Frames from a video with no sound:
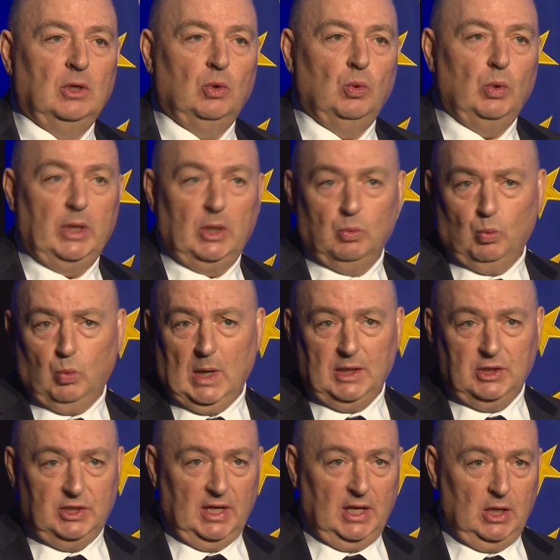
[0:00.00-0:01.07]
who in
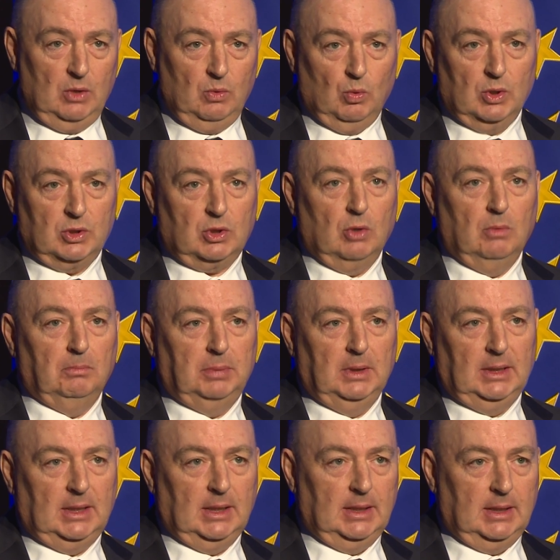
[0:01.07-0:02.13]
one day was
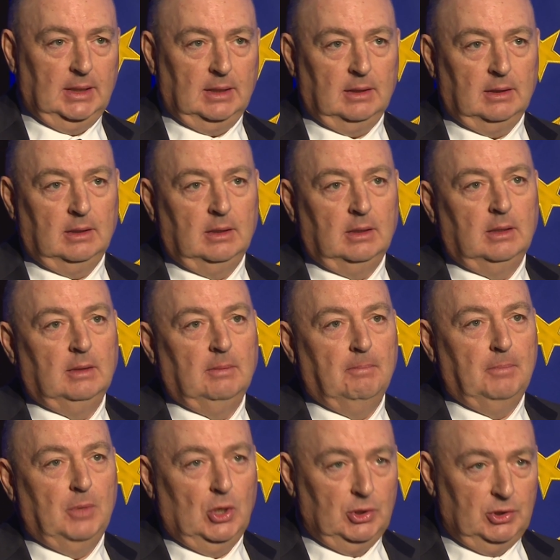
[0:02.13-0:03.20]
completely
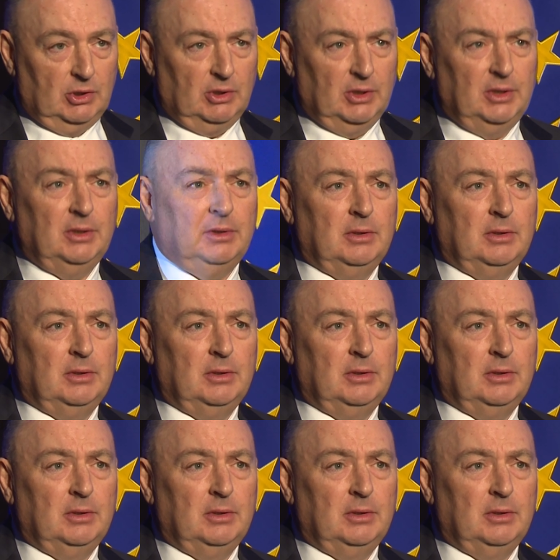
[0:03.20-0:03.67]
murdered,